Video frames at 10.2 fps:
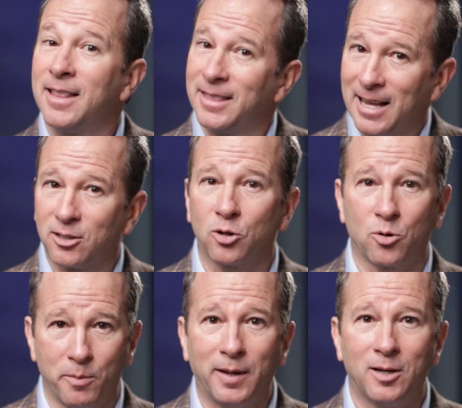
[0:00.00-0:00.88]
That's a
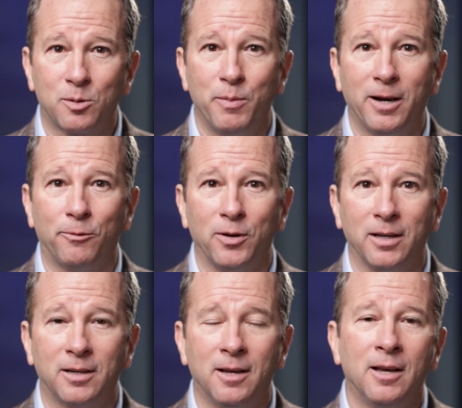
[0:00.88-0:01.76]
tremendous
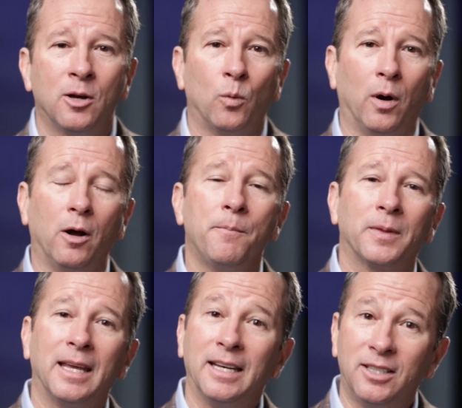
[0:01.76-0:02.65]
benefit. Well,
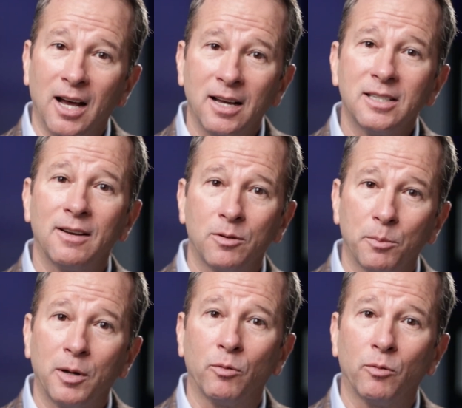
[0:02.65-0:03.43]
it does have to be